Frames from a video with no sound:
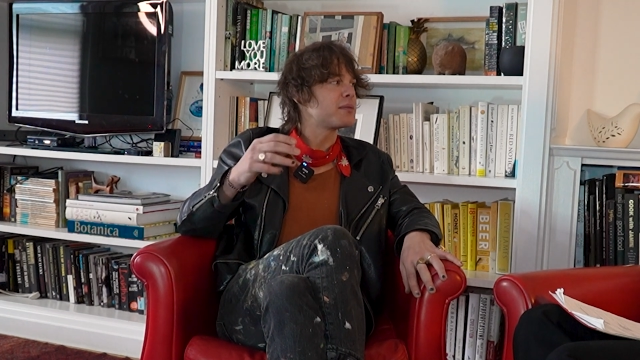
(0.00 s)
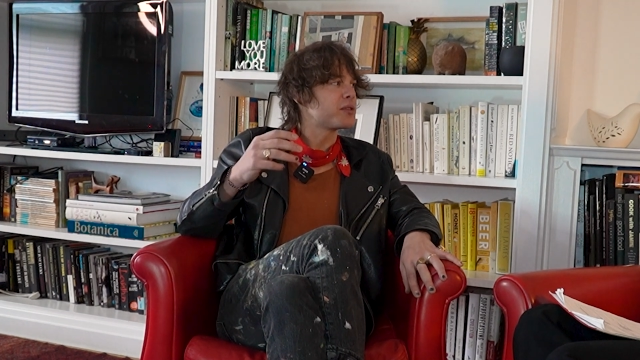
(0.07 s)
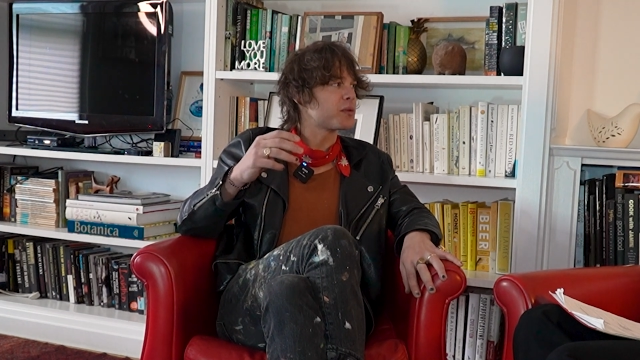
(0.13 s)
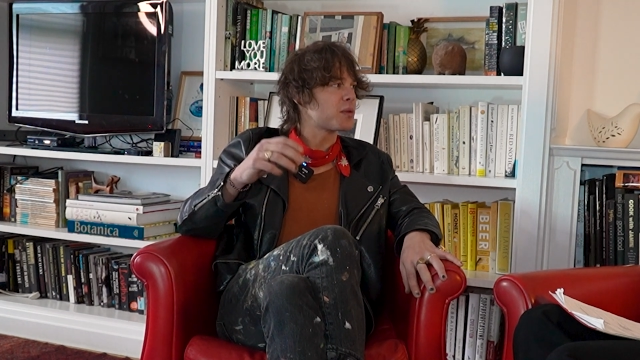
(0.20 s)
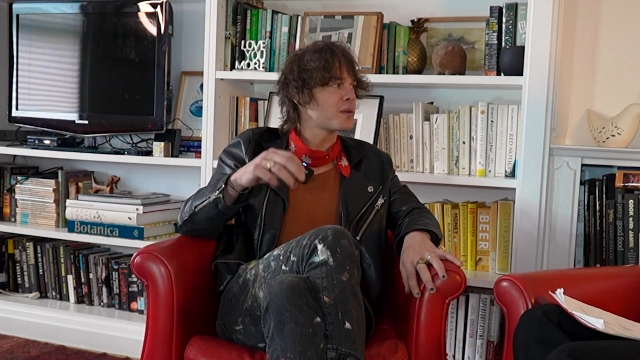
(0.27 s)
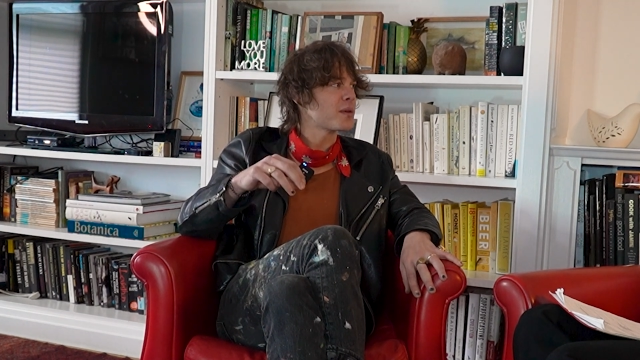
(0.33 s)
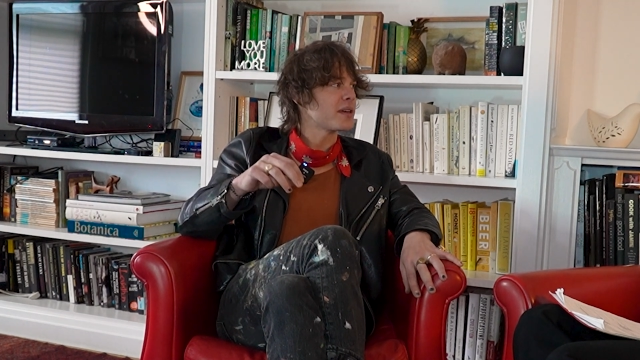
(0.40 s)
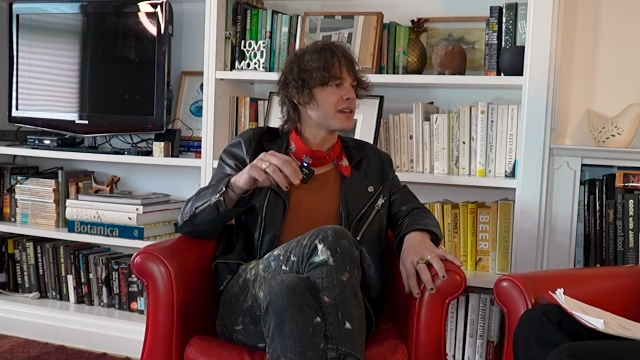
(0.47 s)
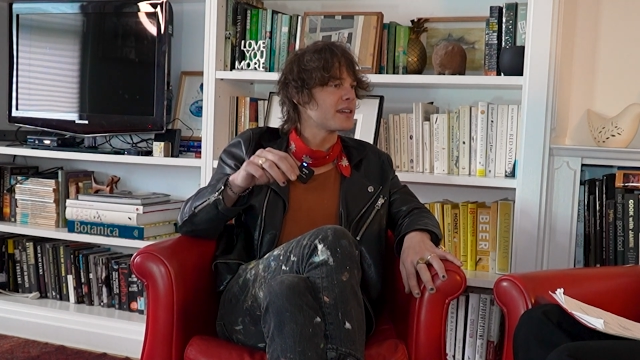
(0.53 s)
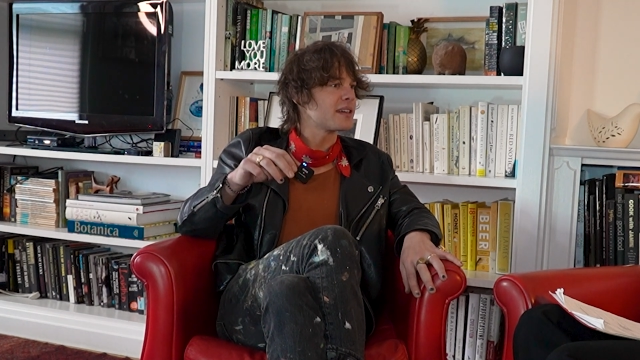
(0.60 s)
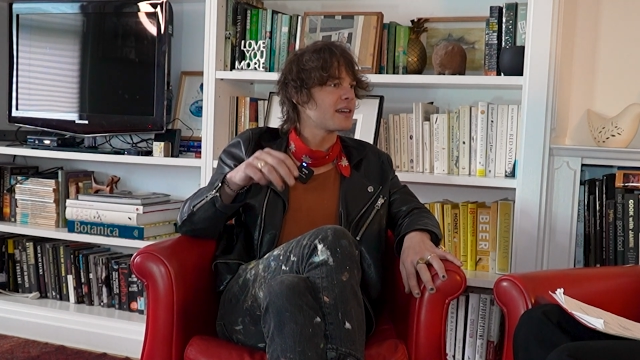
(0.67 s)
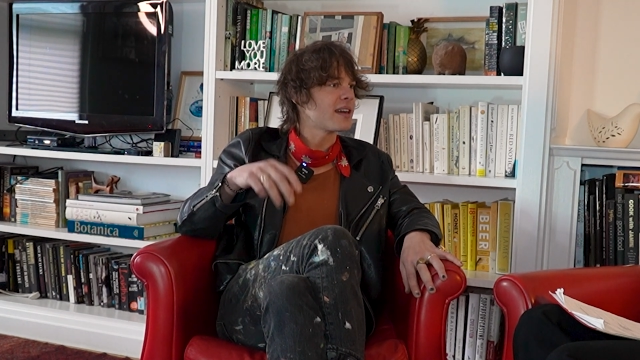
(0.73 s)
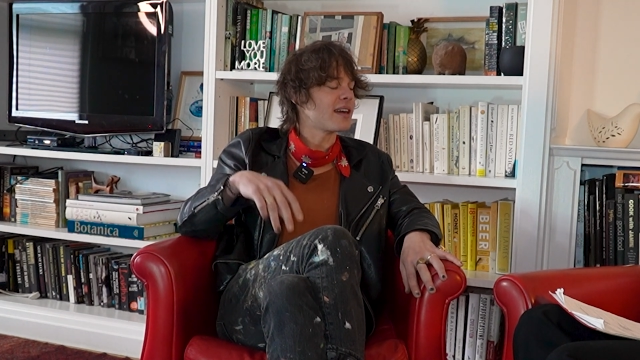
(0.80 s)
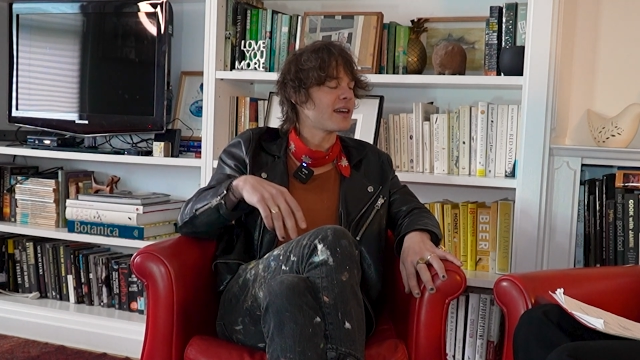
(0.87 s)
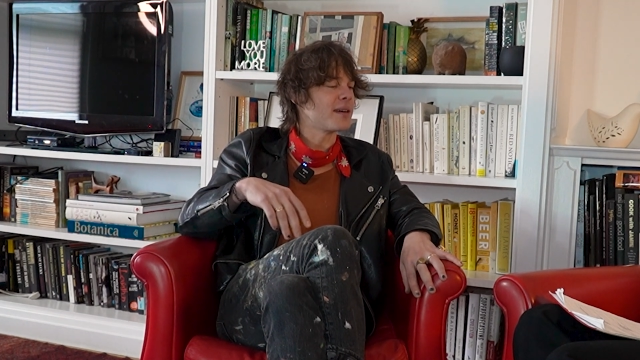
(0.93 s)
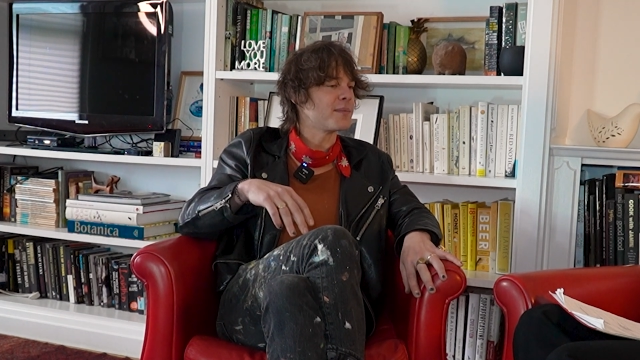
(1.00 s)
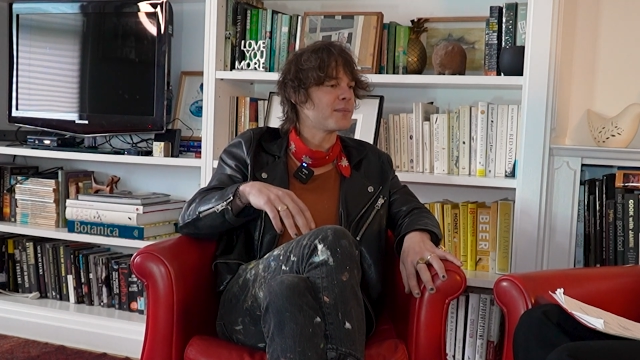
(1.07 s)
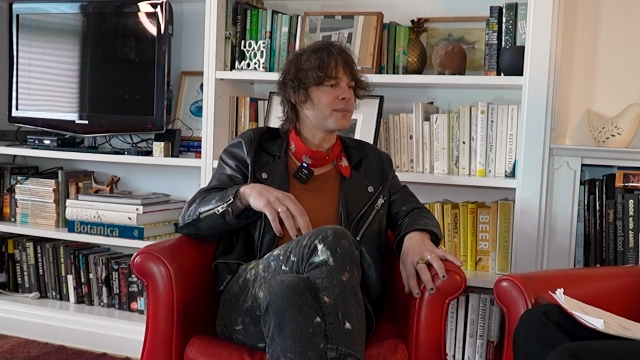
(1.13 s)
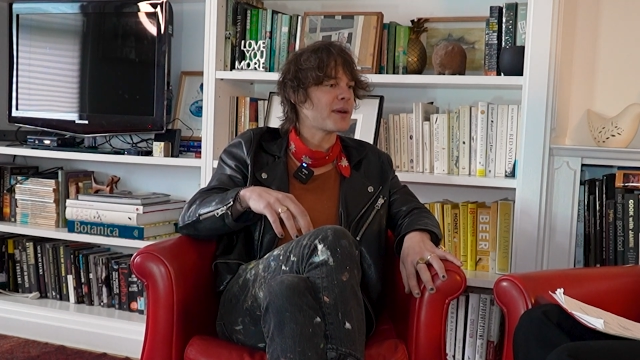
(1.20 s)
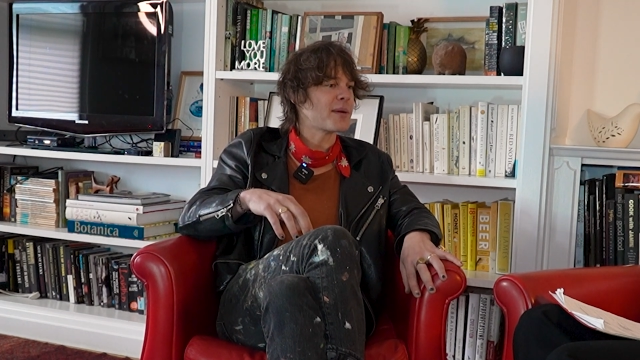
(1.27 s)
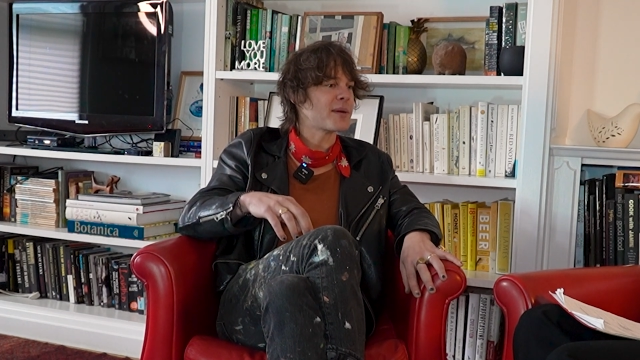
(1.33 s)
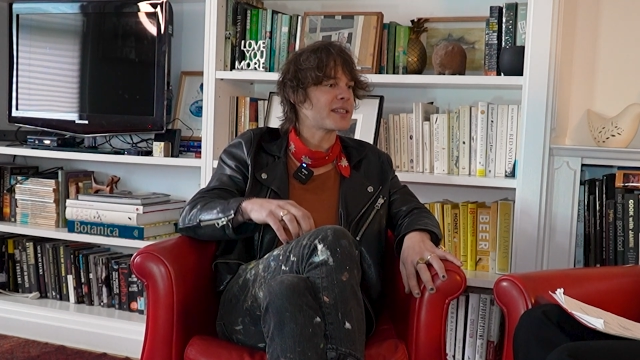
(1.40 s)
drawing
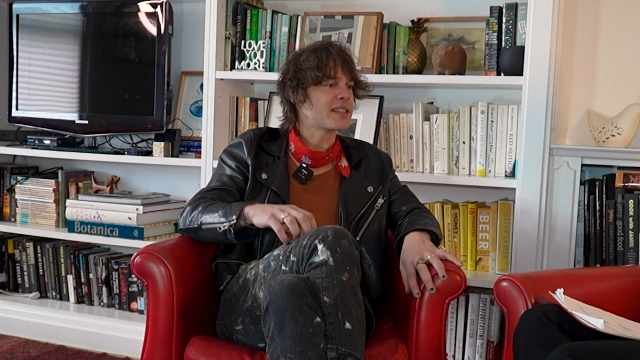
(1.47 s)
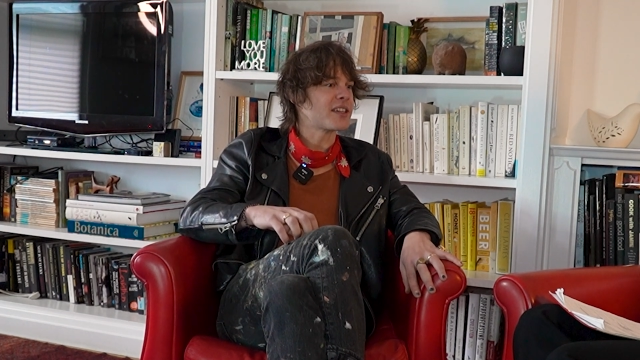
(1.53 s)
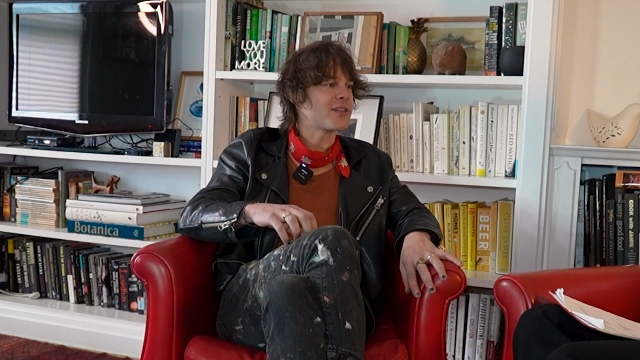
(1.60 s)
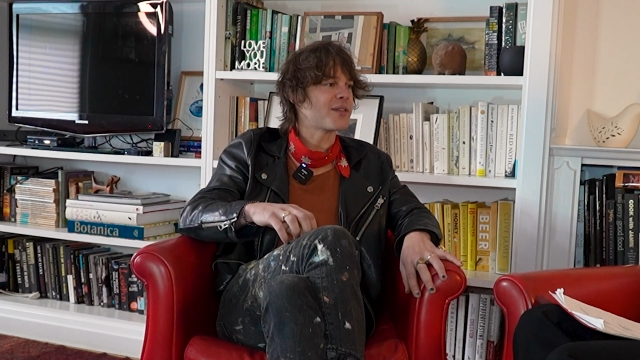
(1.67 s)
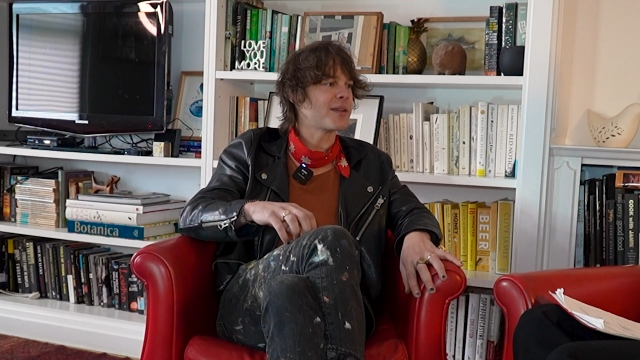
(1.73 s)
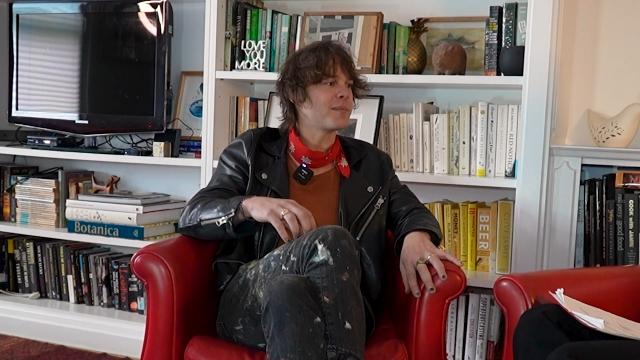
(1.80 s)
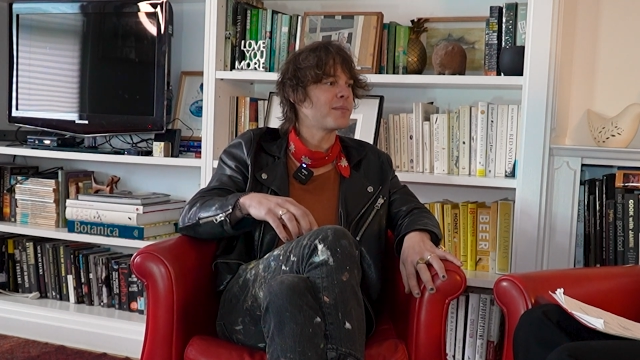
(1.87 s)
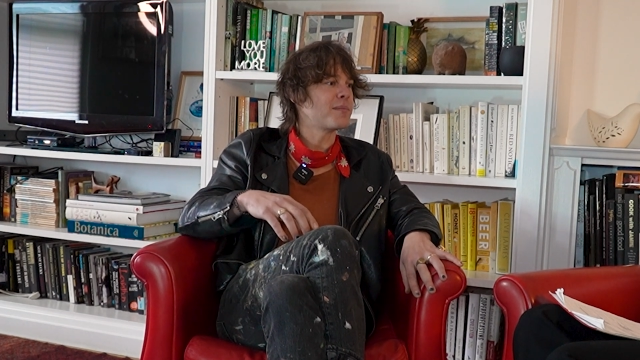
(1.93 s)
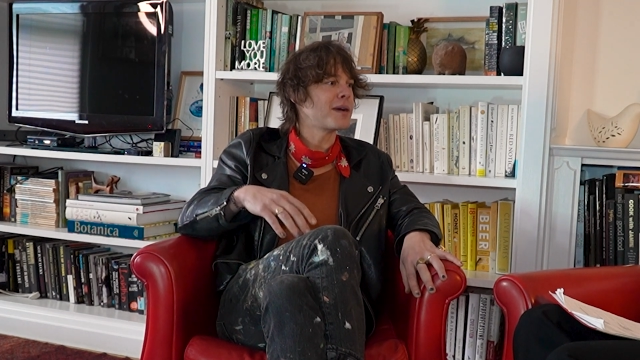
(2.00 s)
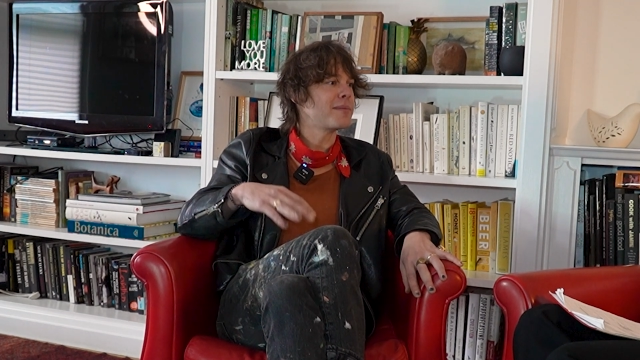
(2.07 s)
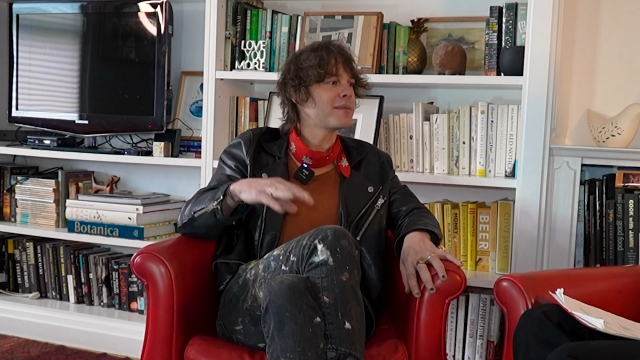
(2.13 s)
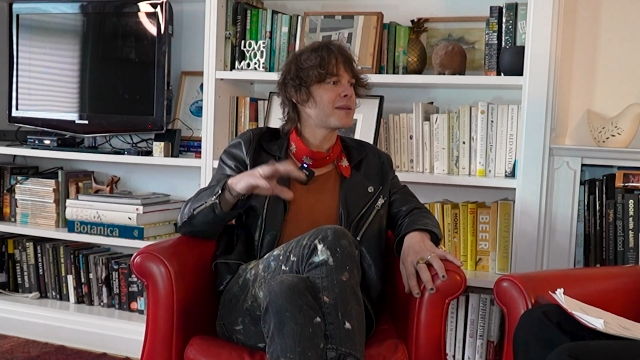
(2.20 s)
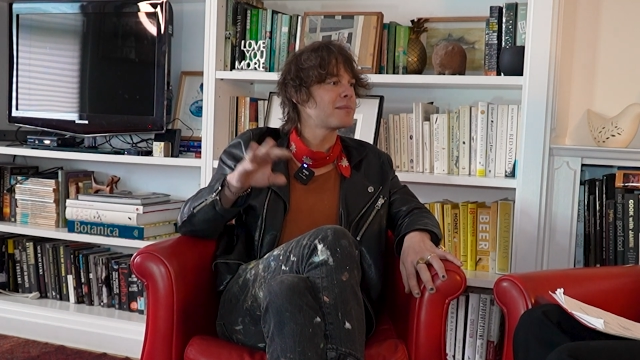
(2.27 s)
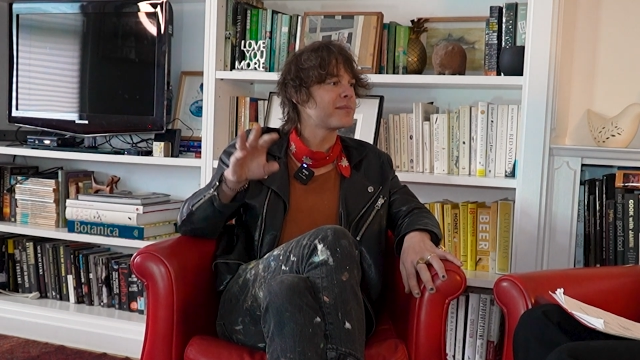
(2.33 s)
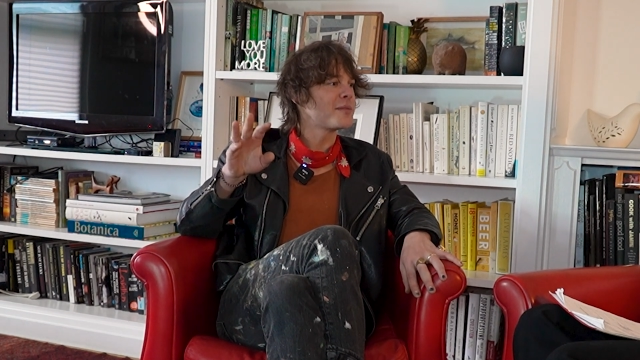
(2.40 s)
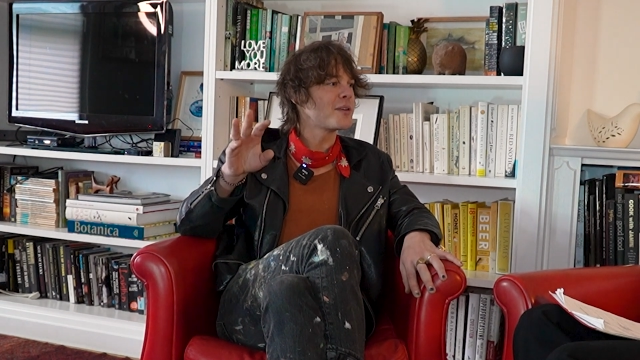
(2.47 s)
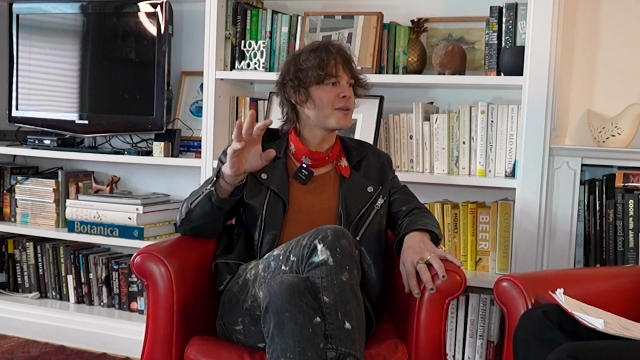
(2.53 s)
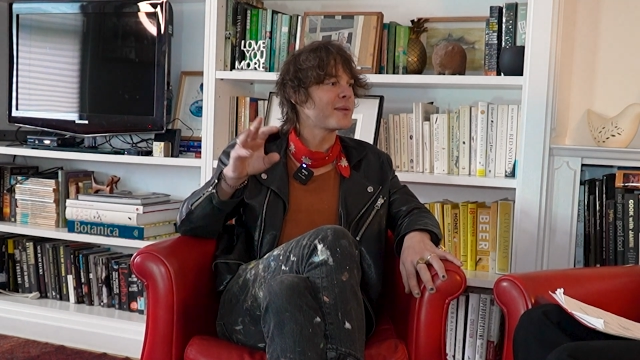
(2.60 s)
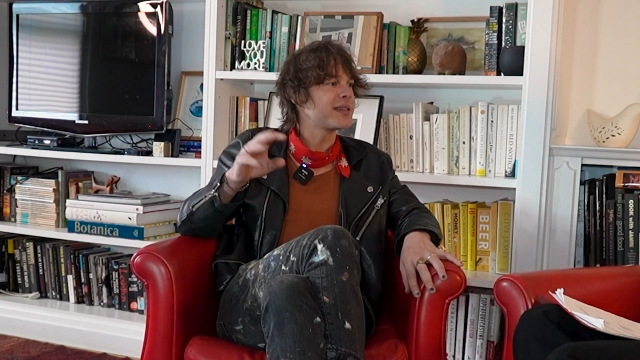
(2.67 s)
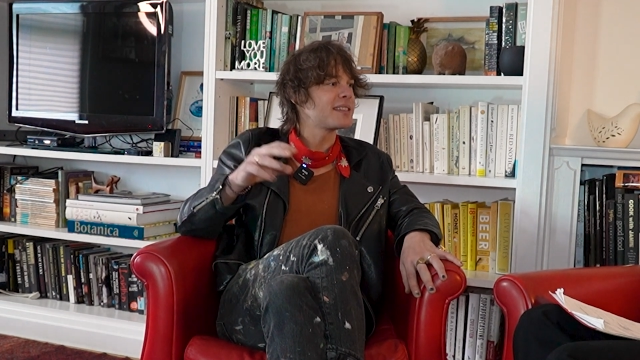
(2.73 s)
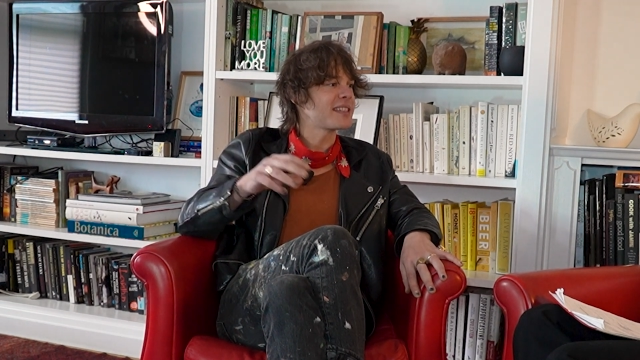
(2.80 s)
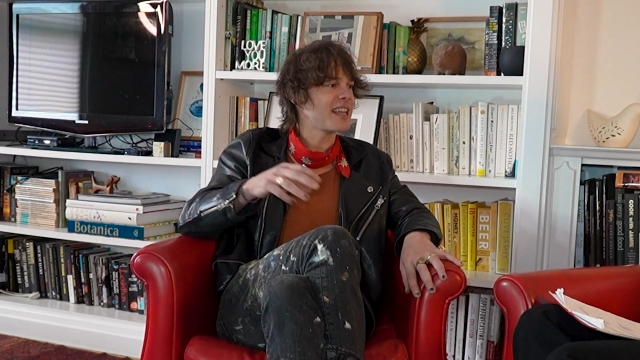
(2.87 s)
by myself, and my mum always